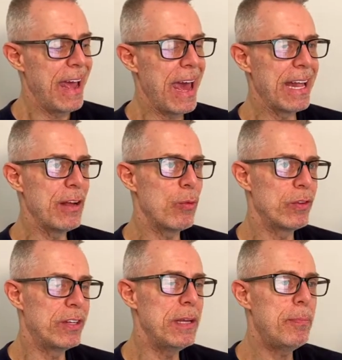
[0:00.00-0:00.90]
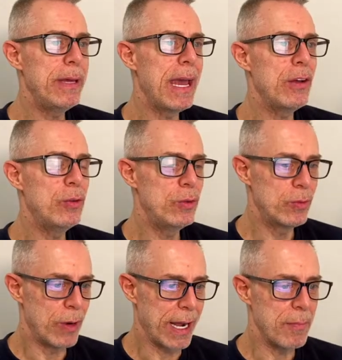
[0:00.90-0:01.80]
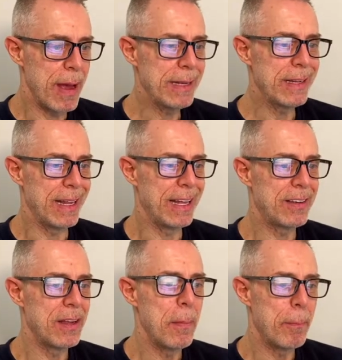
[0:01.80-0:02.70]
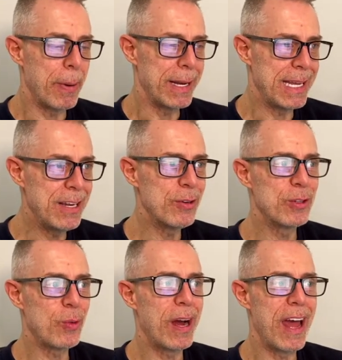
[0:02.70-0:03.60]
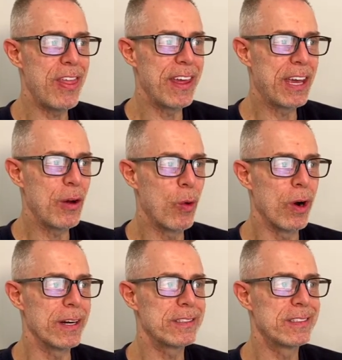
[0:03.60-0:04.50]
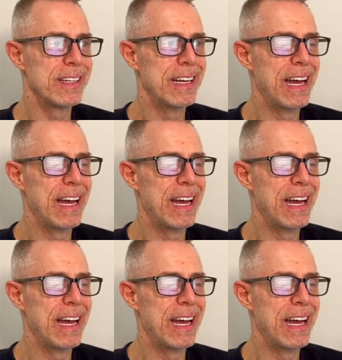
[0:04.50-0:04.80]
And it was DPA who recommended it. But here is why I think it works.